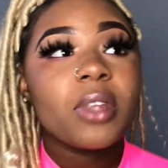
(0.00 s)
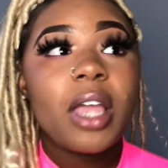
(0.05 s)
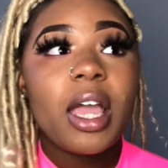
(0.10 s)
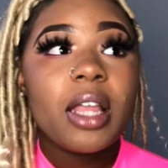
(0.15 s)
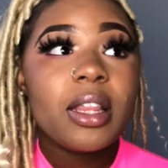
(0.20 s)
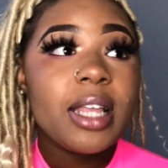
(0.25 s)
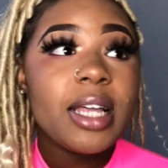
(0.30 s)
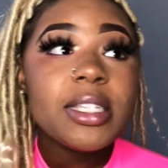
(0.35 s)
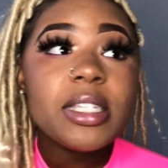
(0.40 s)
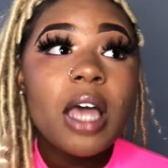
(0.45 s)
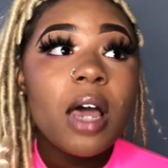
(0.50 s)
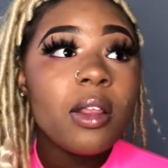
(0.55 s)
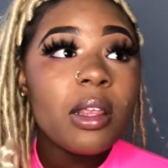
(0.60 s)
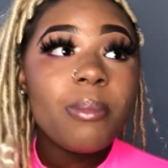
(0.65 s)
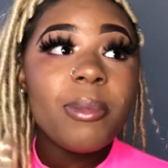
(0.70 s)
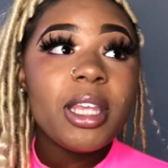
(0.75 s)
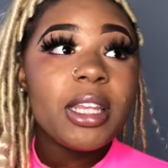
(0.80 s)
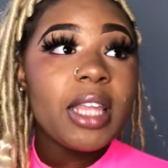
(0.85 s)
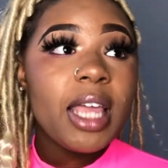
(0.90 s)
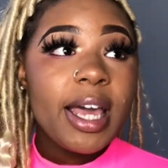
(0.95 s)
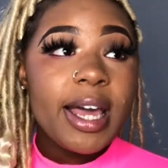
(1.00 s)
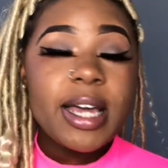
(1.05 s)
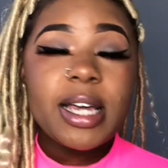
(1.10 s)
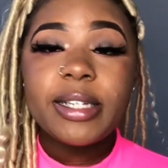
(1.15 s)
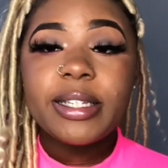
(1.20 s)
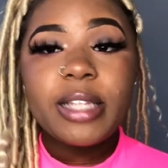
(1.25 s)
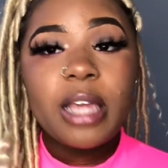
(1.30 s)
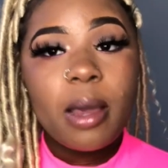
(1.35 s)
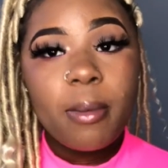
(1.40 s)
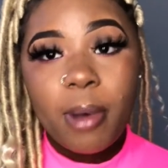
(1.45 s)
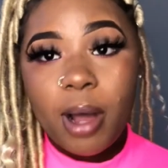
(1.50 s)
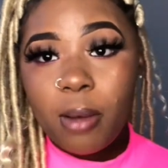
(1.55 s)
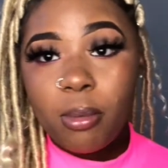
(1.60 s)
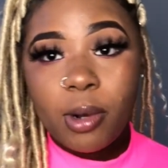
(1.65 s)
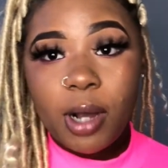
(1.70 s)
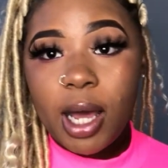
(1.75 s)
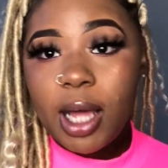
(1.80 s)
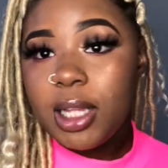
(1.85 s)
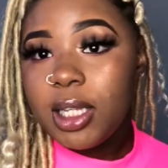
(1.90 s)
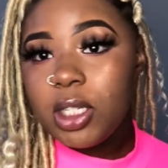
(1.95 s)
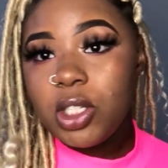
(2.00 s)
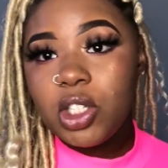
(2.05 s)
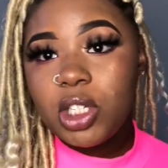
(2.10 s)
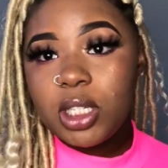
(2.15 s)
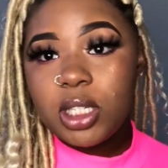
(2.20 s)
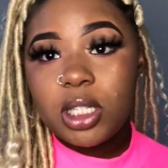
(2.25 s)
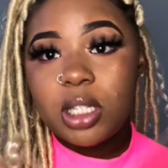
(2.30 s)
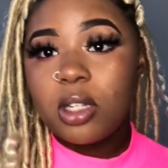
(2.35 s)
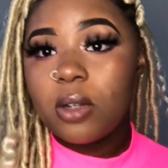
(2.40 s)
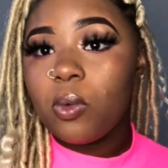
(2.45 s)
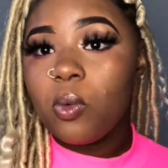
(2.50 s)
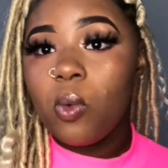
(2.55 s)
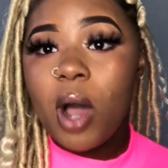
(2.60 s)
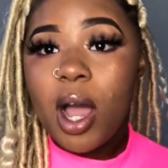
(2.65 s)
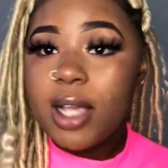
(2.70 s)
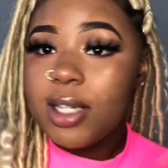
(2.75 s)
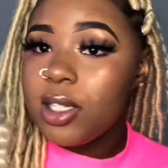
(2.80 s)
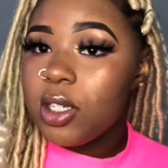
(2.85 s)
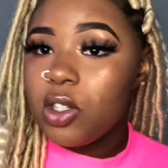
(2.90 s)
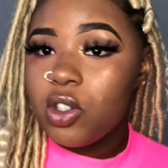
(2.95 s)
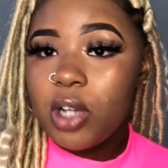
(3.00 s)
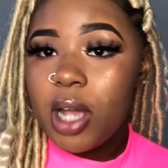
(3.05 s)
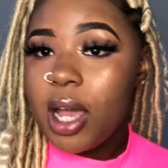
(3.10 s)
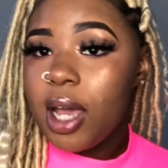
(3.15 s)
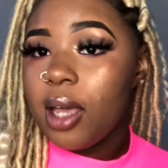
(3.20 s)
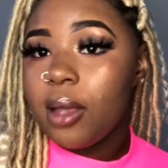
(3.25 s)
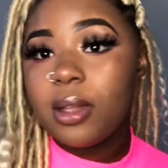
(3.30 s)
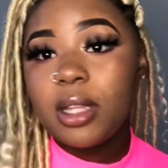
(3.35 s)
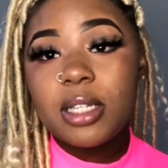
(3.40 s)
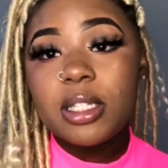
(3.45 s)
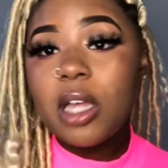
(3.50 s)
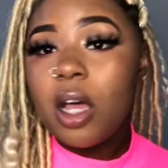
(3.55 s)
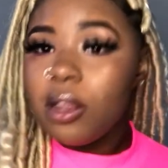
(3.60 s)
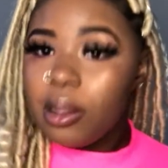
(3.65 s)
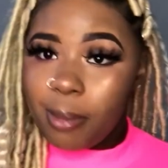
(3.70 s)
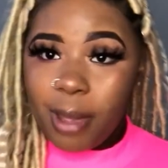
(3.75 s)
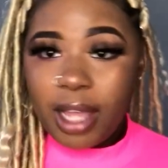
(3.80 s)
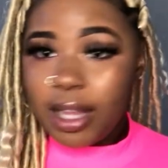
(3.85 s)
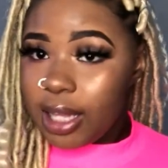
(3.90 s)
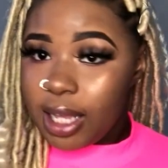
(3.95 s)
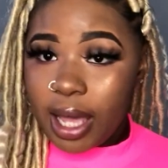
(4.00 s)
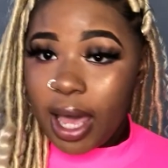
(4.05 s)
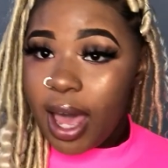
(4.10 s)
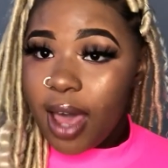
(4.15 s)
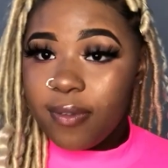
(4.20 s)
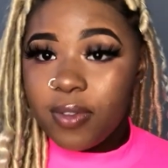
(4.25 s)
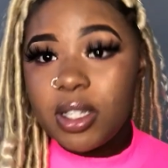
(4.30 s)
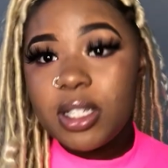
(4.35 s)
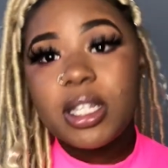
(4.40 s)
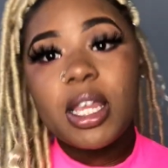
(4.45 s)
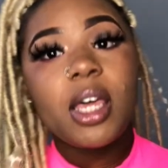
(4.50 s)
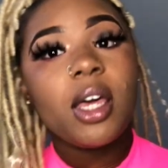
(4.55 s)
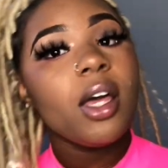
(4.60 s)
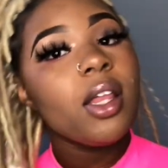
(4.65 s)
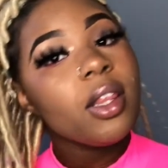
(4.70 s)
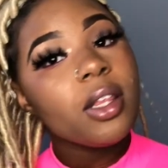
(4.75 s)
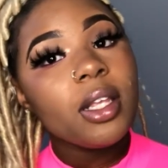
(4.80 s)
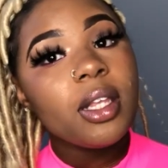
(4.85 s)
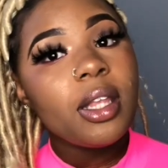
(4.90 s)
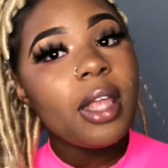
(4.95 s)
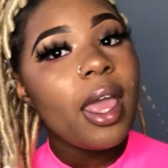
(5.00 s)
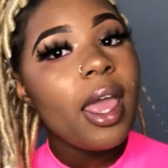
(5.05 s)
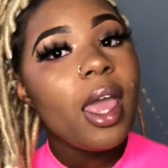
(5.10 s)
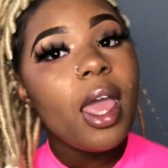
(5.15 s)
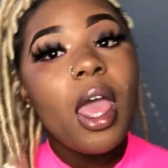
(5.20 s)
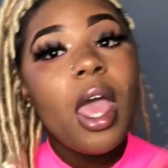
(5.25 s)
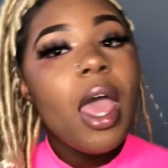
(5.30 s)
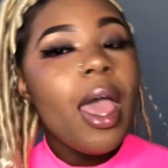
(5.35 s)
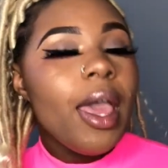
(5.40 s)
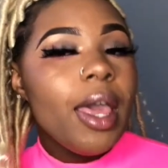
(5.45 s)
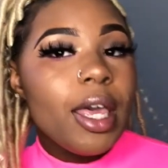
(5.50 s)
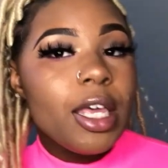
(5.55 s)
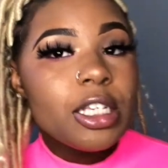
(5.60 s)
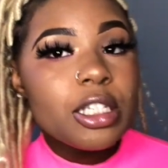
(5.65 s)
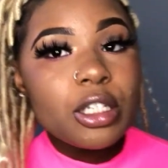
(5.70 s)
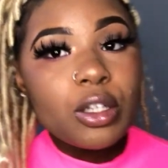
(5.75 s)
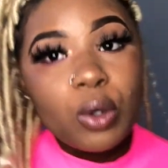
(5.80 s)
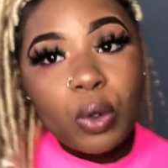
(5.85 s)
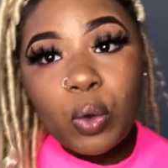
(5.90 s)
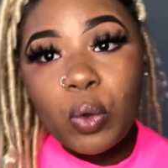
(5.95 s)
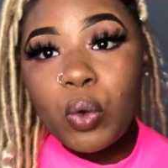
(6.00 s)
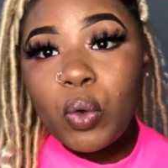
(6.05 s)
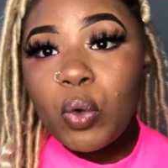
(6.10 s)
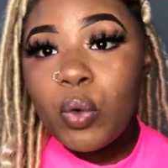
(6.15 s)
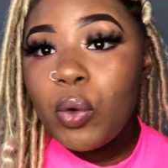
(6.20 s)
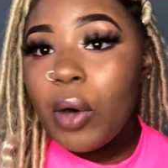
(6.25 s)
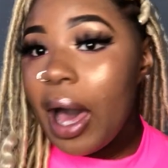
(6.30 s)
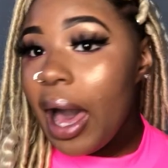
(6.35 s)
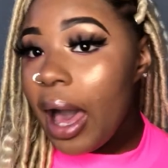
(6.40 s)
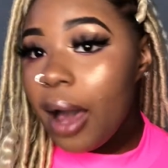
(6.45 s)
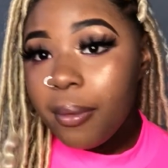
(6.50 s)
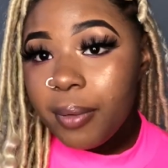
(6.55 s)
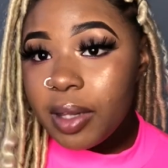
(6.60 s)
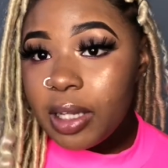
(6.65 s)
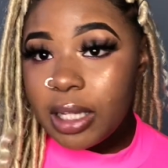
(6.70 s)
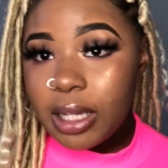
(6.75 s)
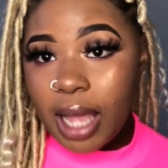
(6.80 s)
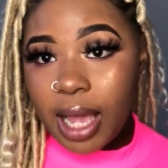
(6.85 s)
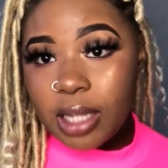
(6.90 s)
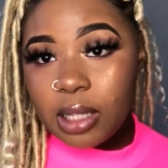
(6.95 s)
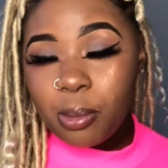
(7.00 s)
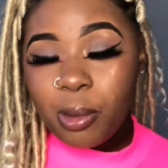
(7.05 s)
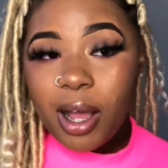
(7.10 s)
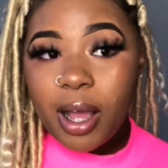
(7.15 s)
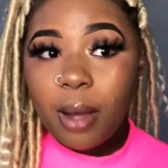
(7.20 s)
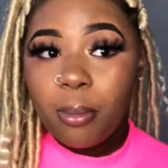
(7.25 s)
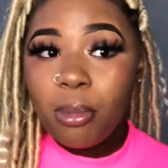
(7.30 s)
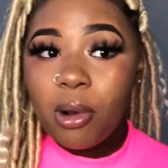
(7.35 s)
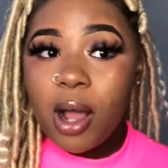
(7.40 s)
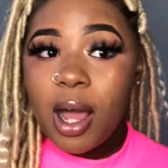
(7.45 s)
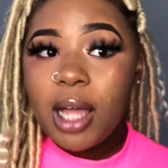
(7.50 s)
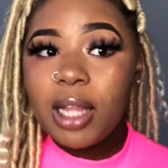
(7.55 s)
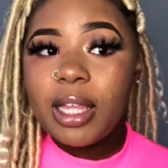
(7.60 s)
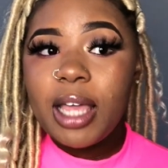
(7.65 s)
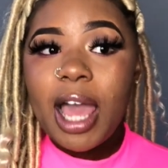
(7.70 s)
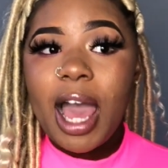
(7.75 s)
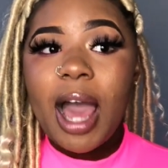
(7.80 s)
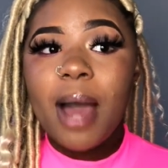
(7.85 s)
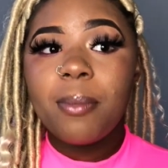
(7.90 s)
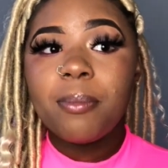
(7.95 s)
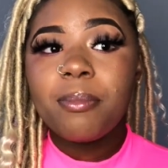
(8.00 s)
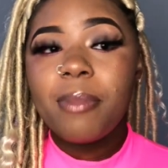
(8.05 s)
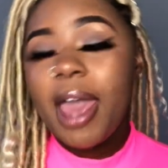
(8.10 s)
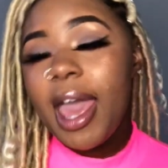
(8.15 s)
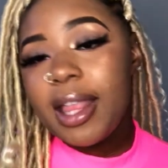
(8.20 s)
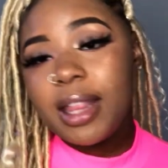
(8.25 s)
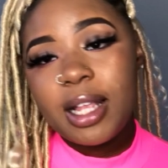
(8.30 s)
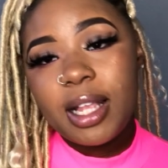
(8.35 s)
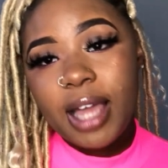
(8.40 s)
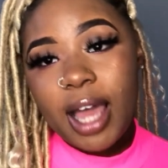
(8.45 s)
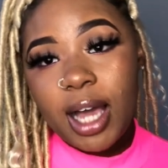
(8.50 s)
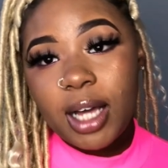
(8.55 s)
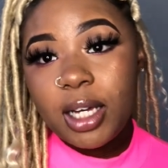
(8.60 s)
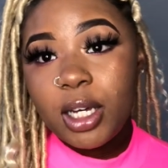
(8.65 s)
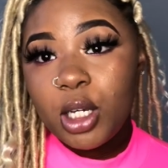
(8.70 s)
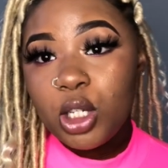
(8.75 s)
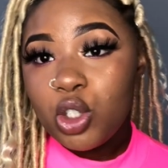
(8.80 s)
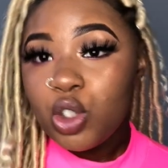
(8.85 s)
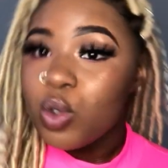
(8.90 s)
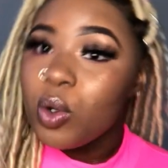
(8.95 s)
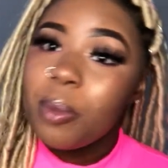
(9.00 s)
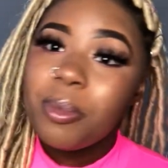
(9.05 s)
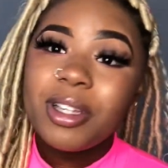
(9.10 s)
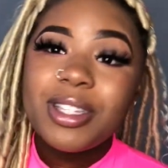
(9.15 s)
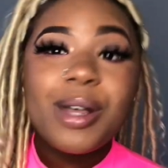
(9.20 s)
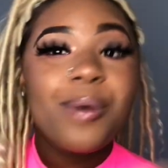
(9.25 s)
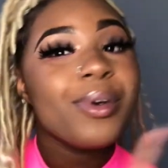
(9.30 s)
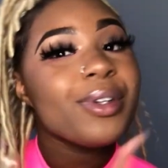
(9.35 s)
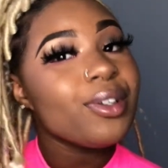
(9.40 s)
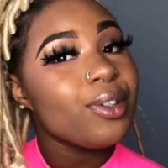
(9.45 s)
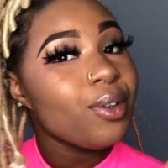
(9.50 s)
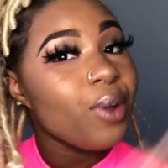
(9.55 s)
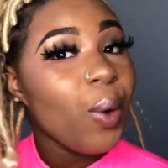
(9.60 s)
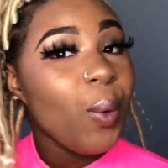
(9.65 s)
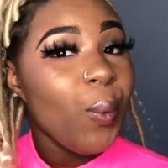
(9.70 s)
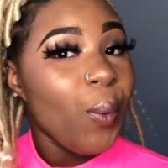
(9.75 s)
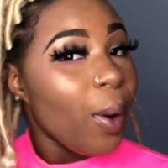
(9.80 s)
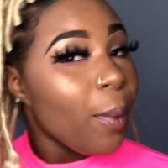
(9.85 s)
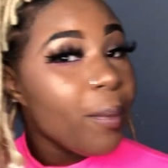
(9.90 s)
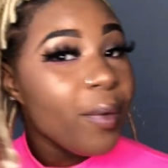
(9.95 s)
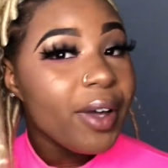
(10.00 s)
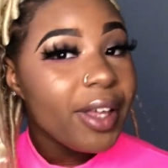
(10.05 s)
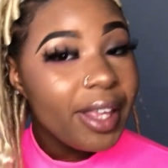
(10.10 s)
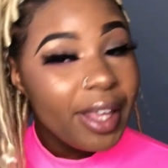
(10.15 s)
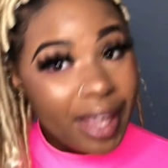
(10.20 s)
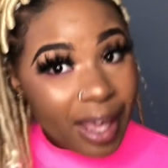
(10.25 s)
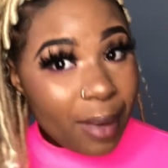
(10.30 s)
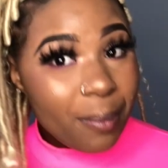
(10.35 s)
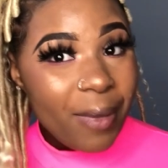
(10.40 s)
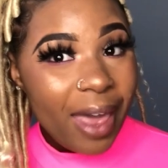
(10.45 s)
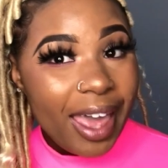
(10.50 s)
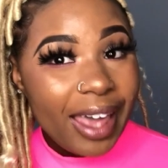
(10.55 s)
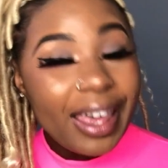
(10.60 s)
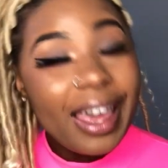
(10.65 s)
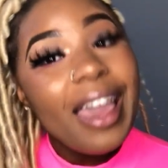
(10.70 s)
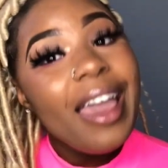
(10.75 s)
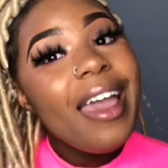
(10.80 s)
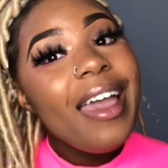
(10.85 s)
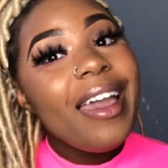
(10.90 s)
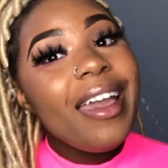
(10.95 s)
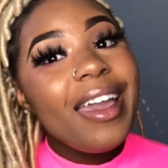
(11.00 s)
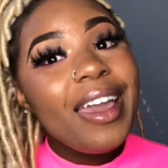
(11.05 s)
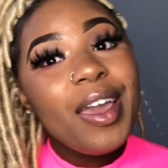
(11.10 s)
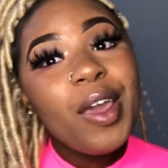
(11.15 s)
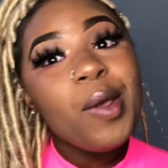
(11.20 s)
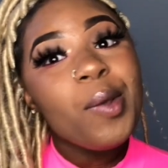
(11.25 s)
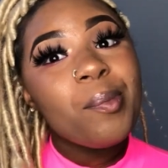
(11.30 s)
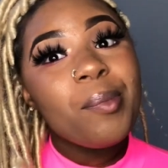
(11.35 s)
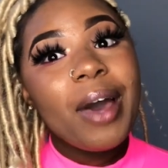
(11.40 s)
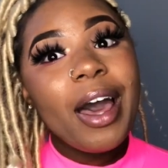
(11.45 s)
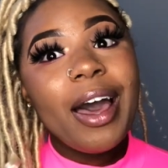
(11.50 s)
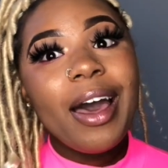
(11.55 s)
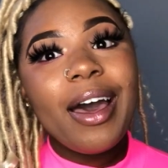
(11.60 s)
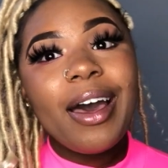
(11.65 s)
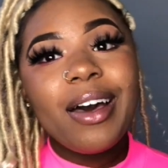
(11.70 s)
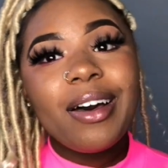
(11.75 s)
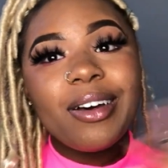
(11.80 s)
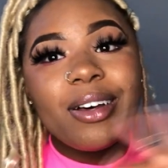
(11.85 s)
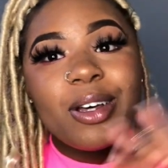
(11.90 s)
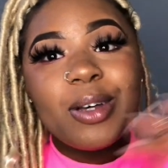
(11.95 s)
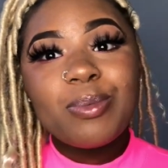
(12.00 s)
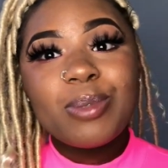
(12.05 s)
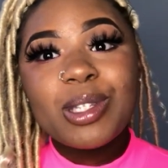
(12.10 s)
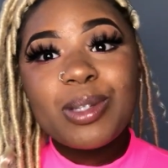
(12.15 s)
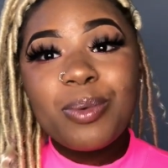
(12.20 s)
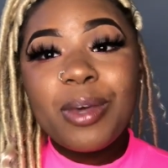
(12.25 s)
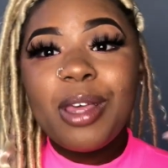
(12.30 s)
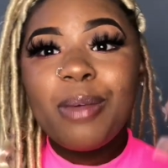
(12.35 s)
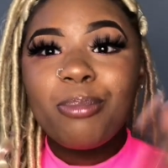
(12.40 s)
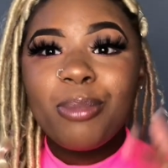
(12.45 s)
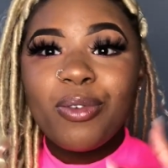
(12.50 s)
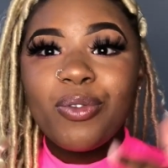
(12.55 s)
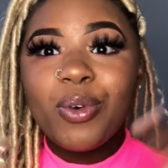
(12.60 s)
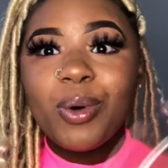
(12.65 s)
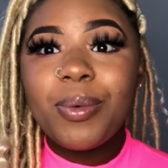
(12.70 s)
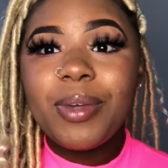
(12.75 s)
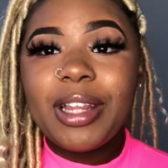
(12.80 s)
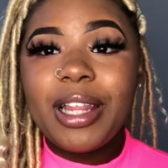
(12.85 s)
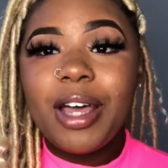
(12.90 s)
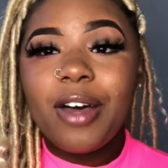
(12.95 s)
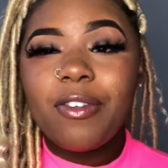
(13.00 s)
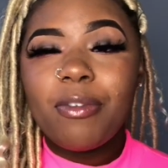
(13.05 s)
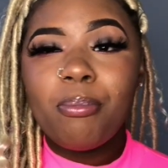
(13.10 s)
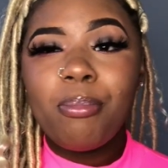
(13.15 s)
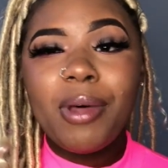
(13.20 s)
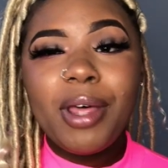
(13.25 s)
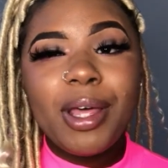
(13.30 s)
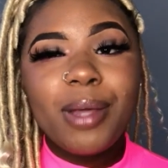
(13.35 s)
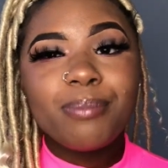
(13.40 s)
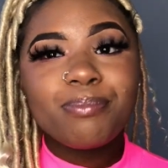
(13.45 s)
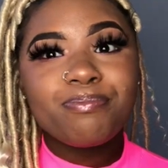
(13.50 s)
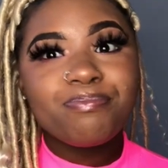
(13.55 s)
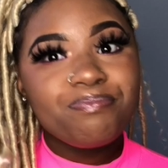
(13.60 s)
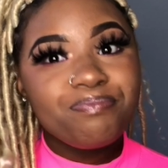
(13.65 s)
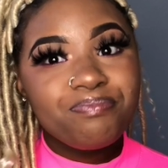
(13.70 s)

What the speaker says: That's the only big thing I can say about Brawley. It's just the washing and drying. That's the only bad thing I have to say. Other than that, it's cool. I really liked Brawley. I'm mad that it got cut short because I wanted to throw one more kickback in my suite before we left. But